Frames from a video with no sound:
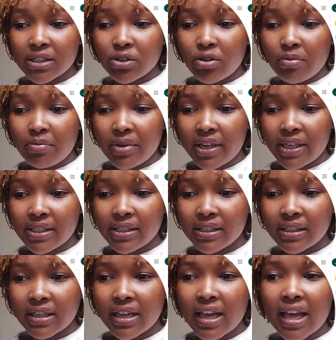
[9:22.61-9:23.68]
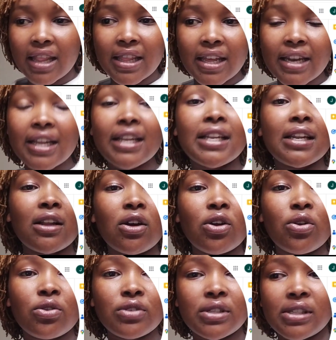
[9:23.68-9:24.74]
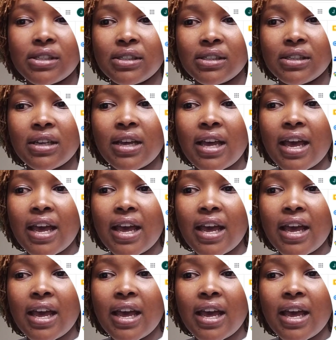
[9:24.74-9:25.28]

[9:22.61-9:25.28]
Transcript: as complete, and then it will cross it,